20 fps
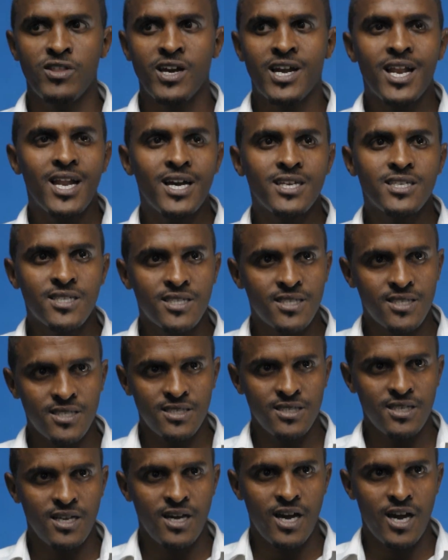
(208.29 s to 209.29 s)
the
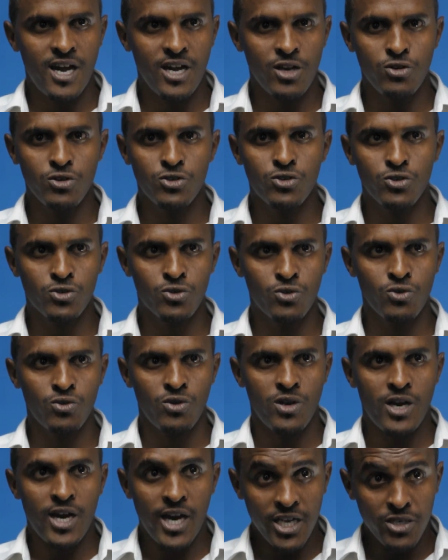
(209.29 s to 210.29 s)
class I go to school.
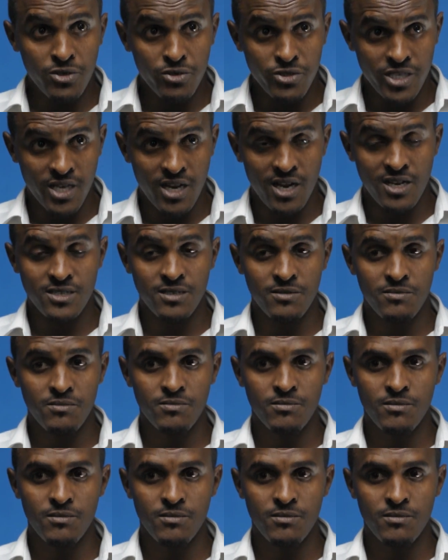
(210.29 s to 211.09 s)
I do journalism.